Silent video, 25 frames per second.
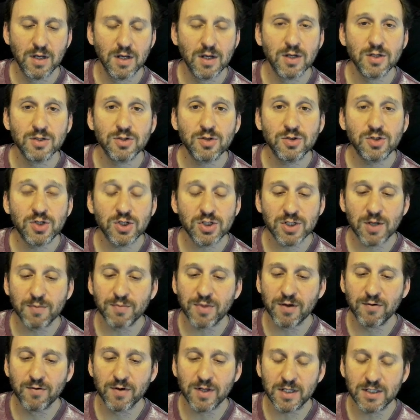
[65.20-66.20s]
So just
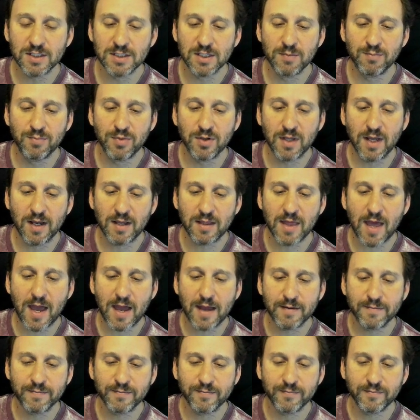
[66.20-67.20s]
something really simple like
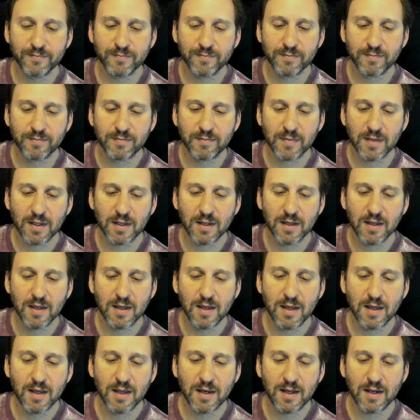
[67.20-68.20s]
that.
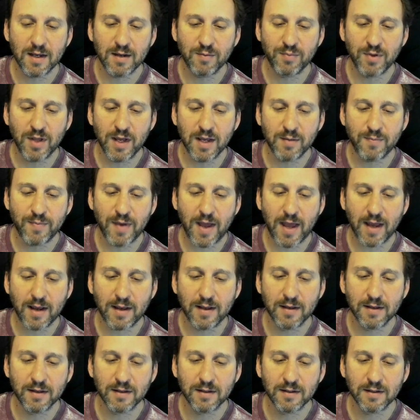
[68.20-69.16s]
And I could play it back.